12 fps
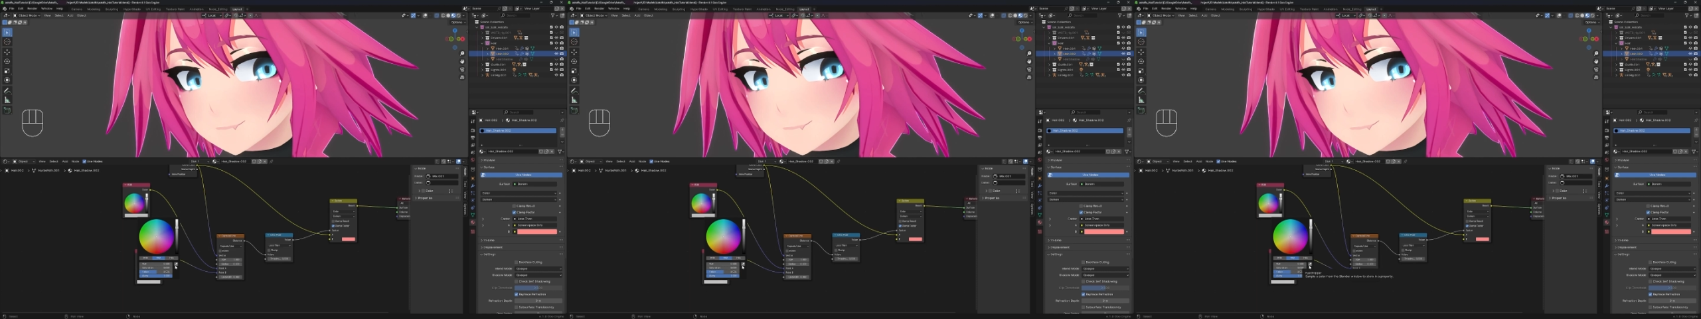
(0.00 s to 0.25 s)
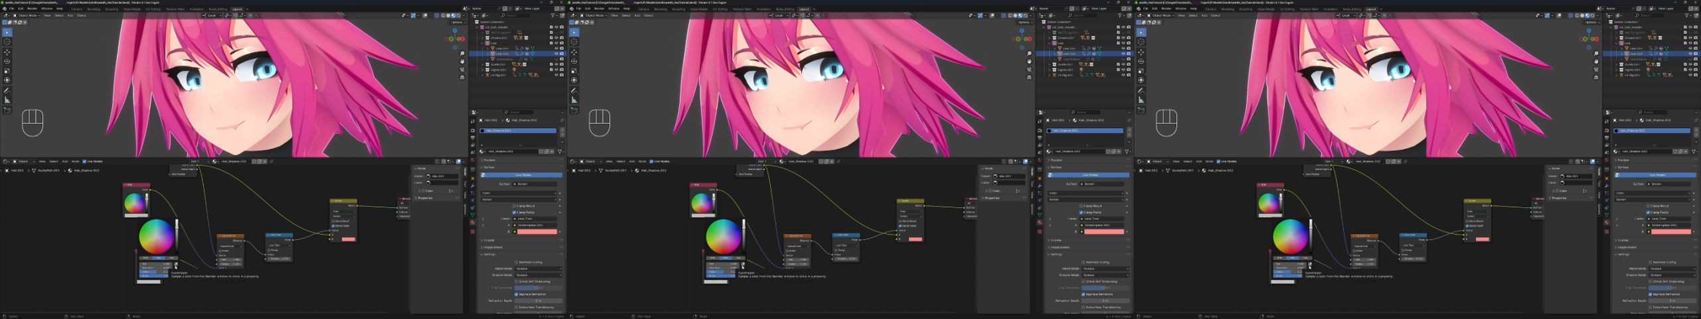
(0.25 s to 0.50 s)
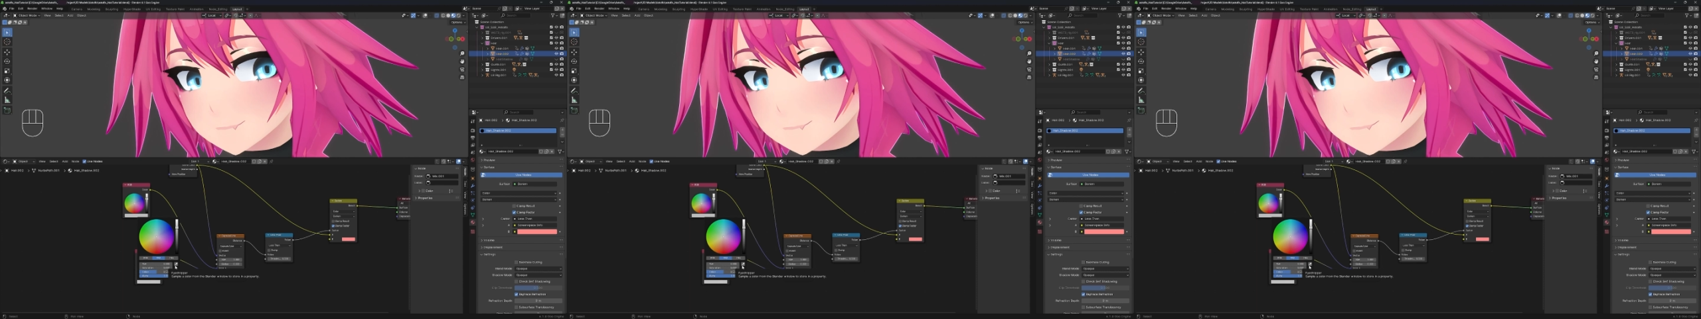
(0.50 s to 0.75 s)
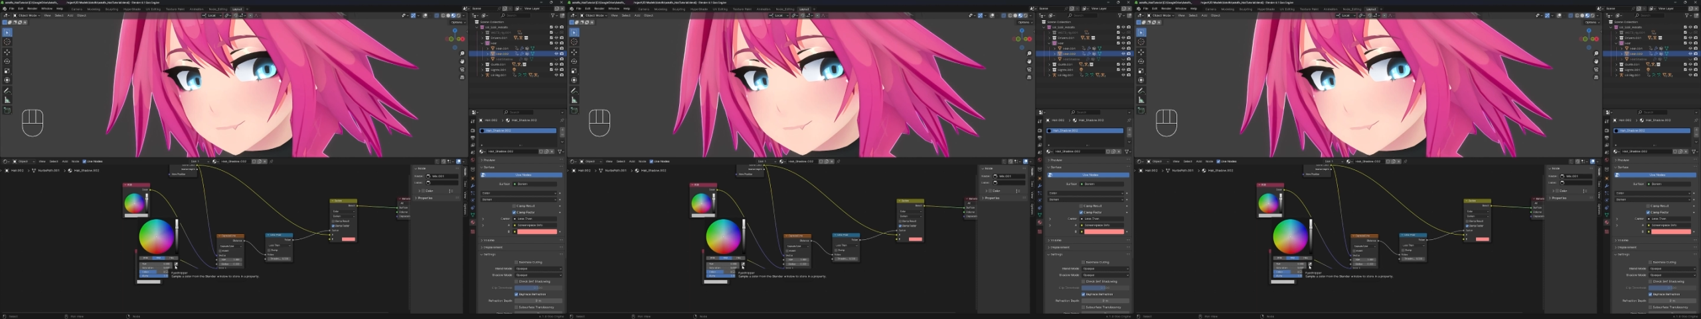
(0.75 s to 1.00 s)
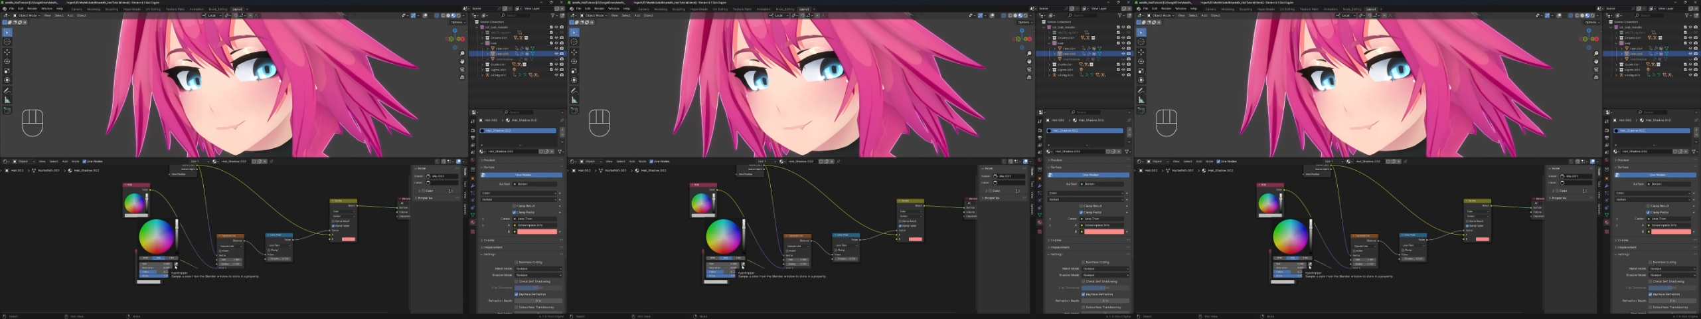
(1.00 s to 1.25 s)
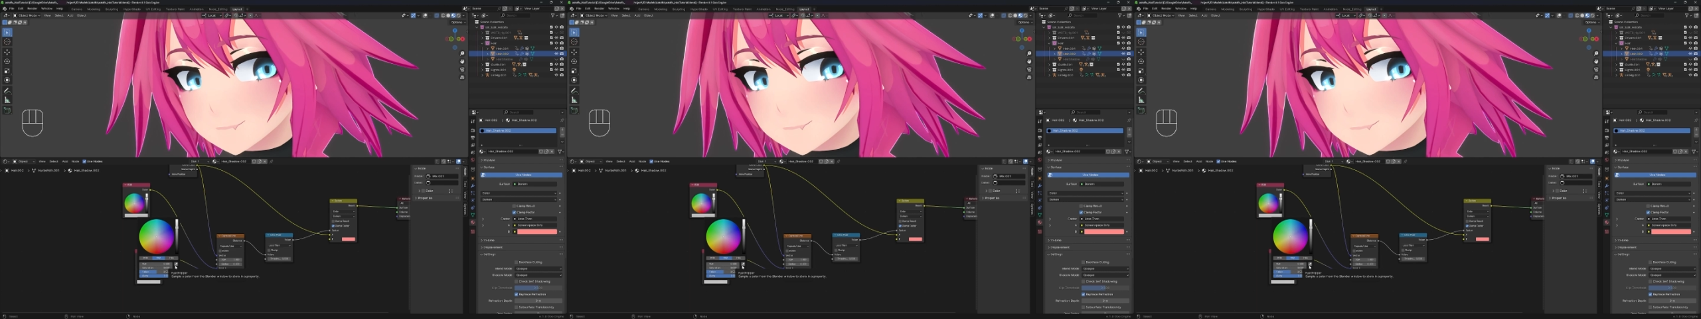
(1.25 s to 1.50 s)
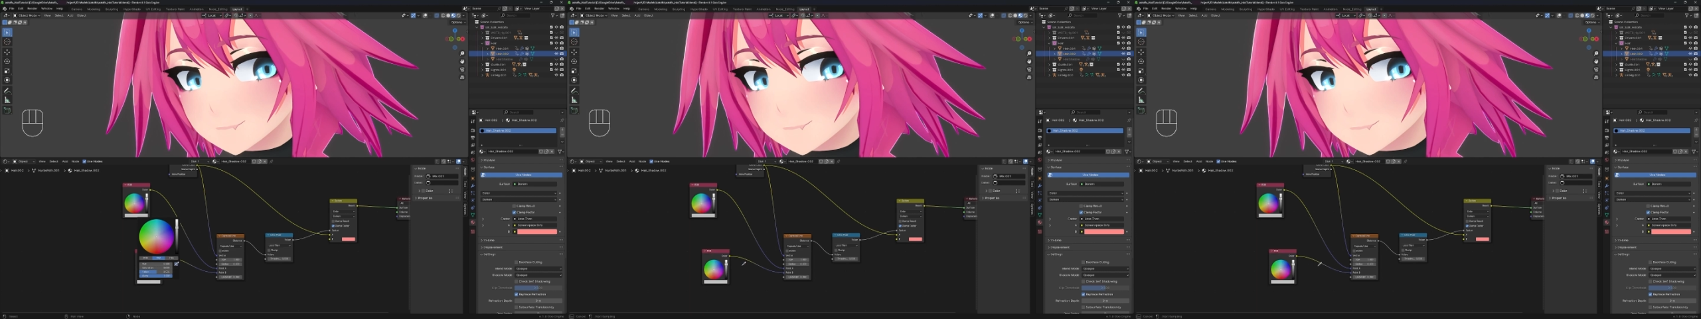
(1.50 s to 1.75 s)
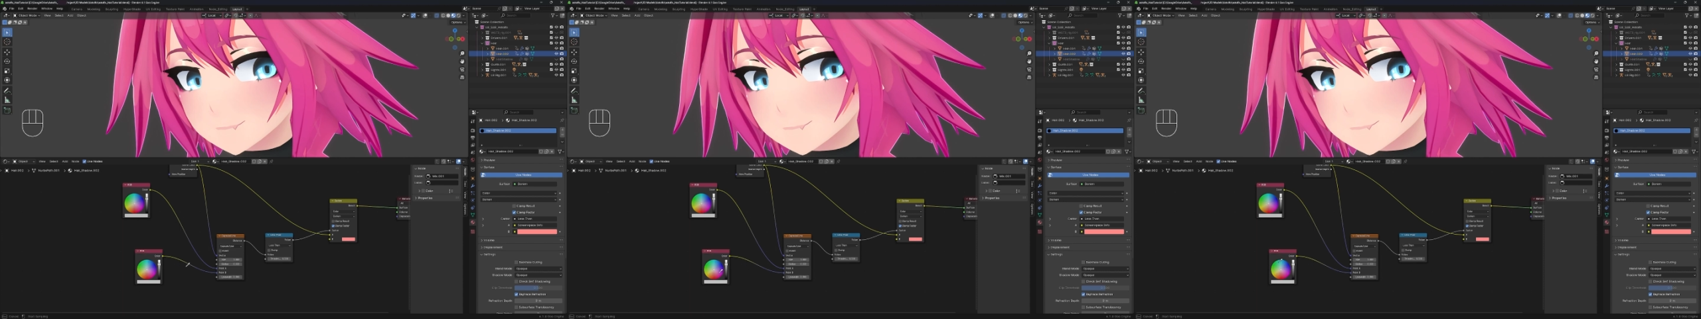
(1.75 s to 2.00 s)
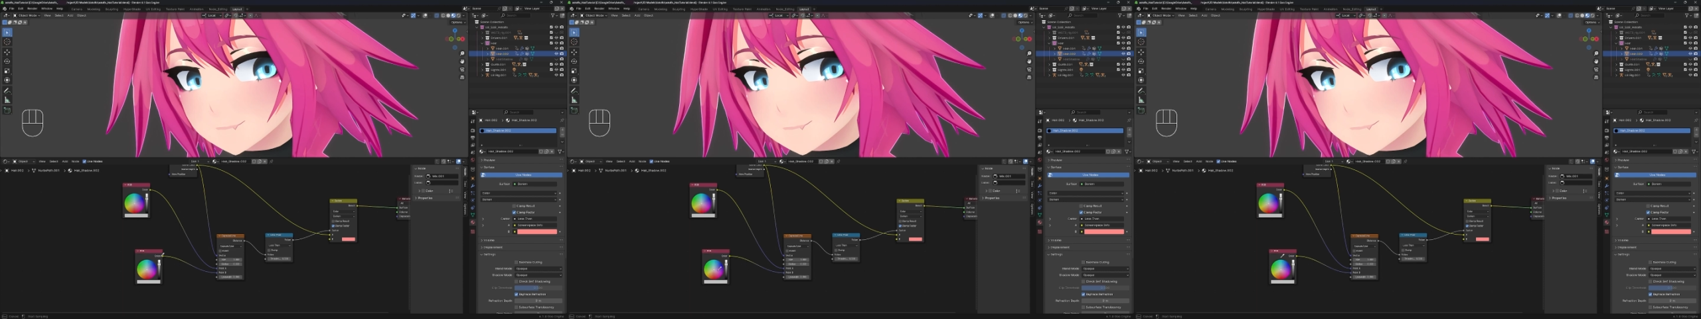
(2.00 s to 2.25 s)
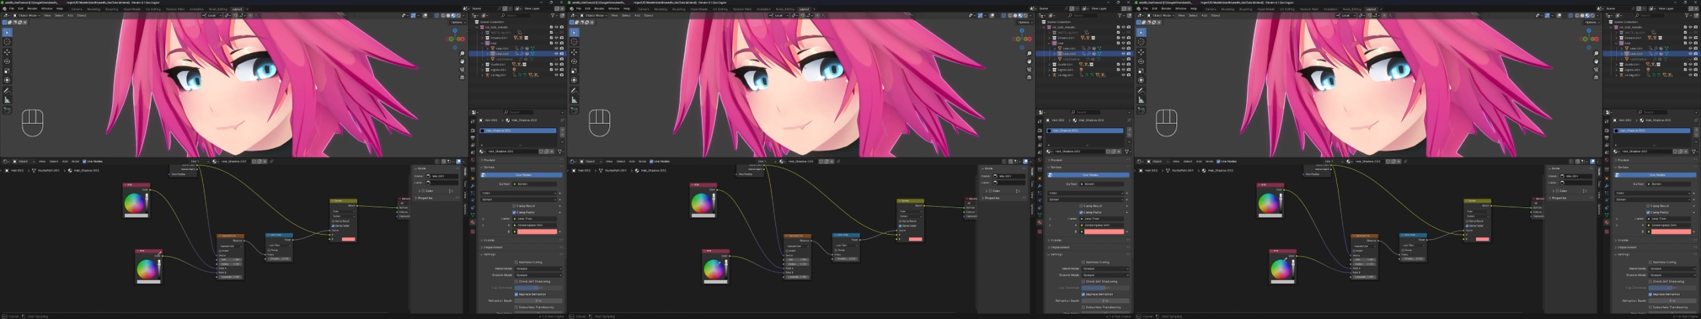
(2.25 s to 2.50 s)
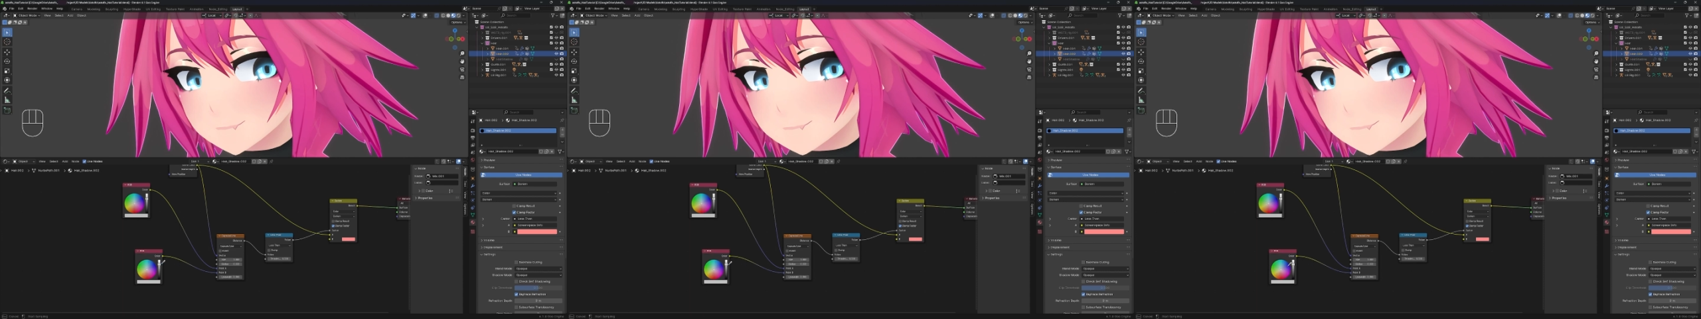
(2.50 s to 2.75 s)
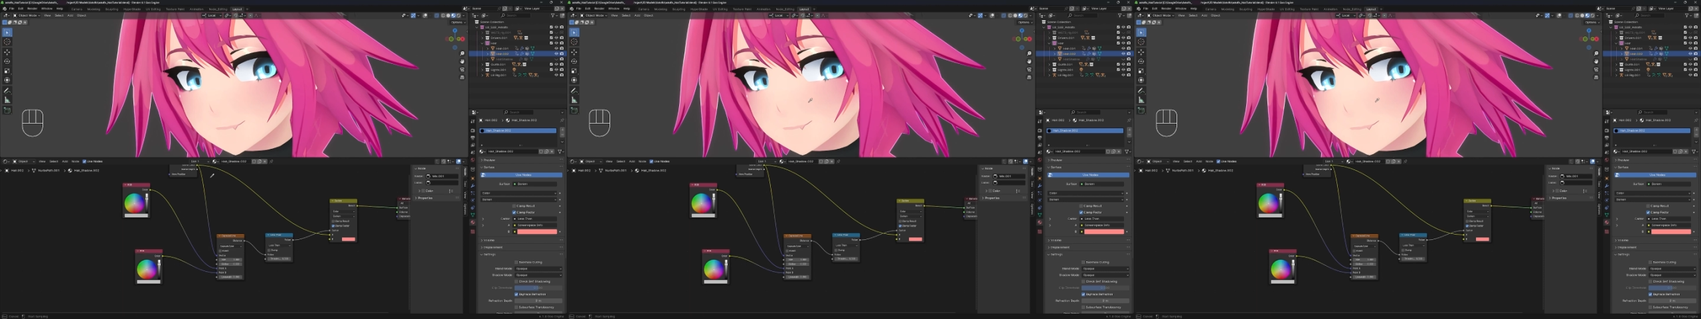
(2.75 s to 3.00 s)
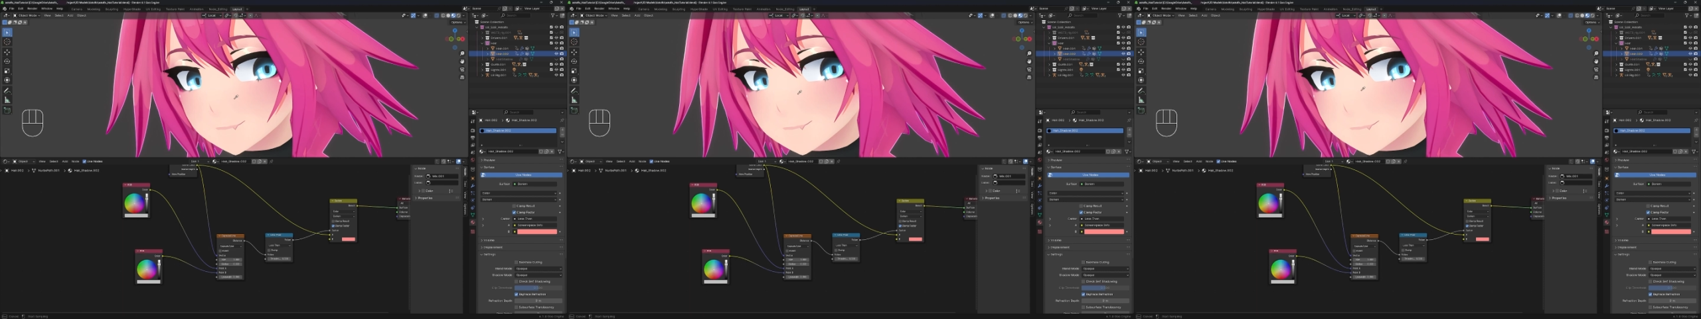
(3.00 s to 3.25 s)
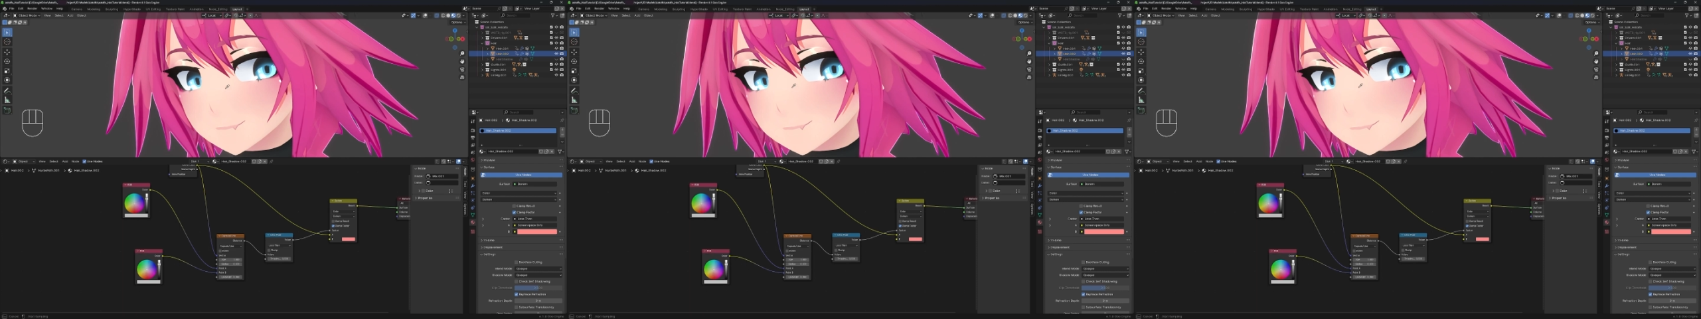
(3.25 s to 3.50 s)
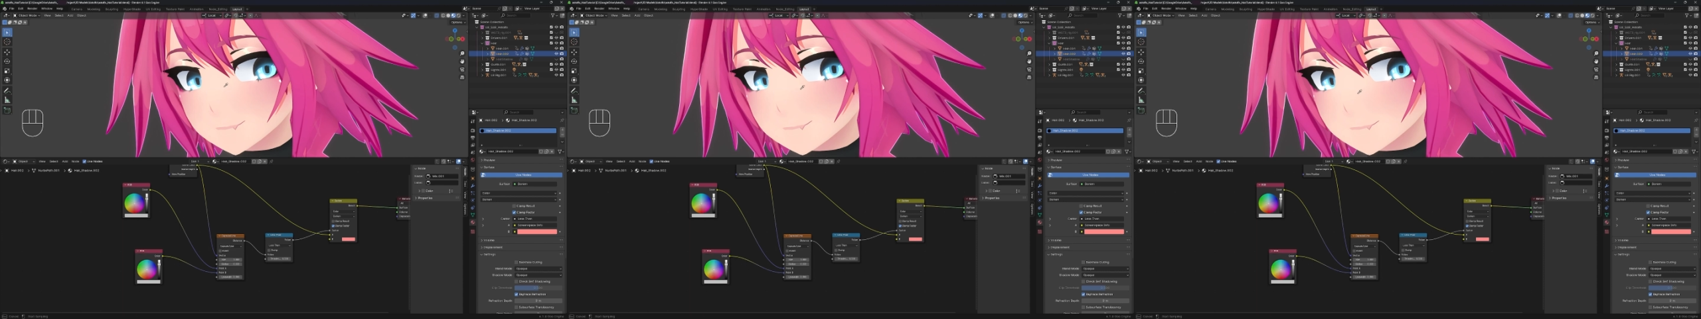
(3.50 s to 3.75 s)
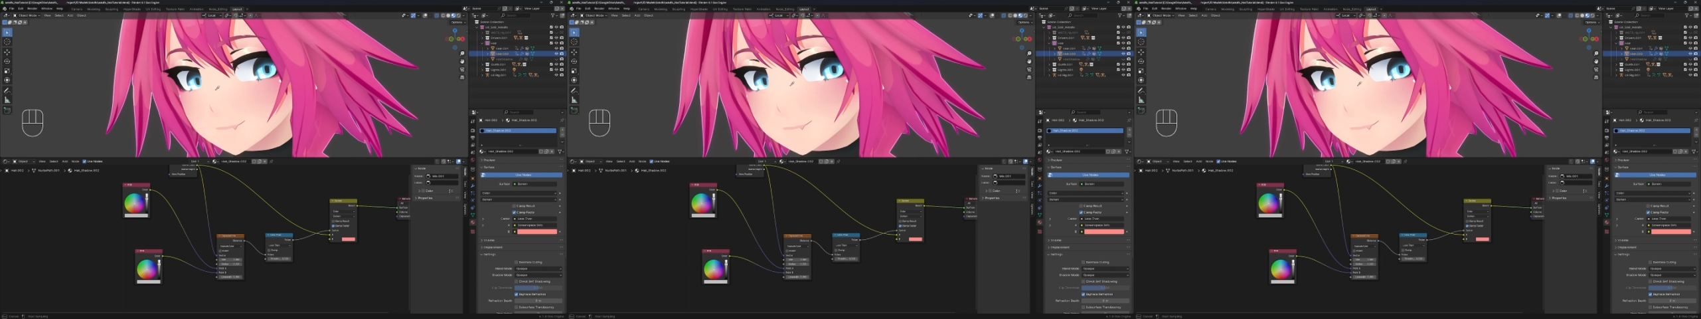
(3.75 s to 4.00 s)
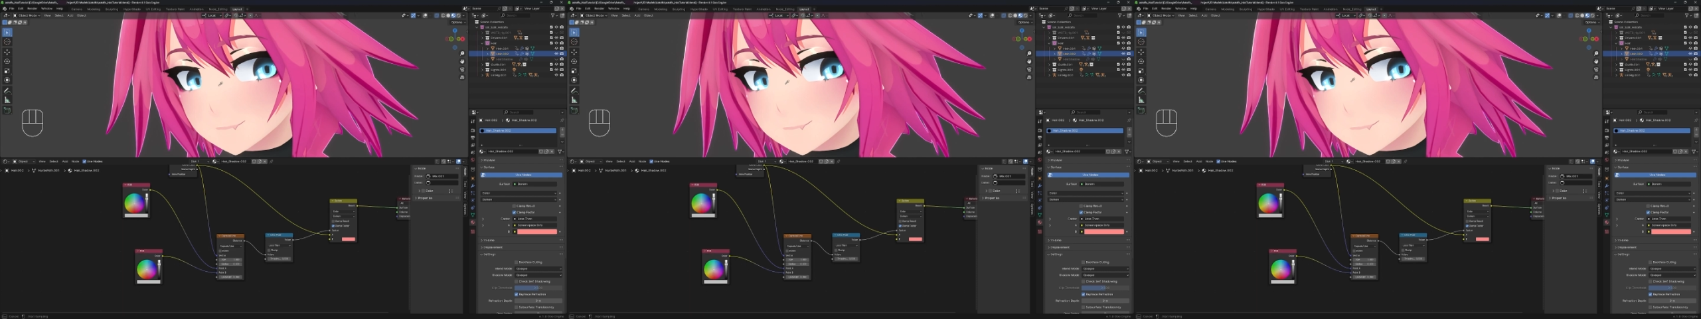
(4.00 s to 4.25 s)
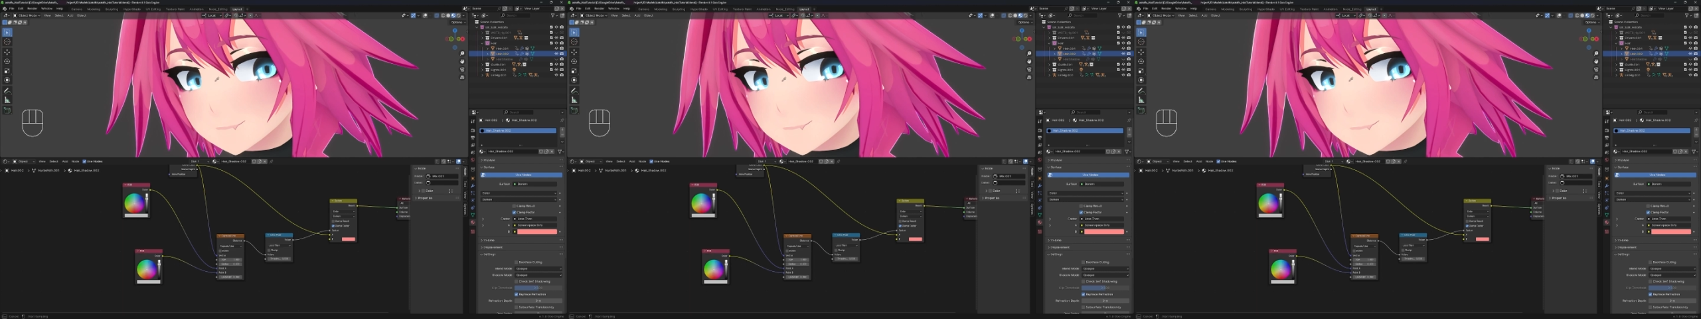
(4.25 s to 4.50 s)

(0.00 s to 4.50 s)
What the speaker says: Nobody's mouth can be seen.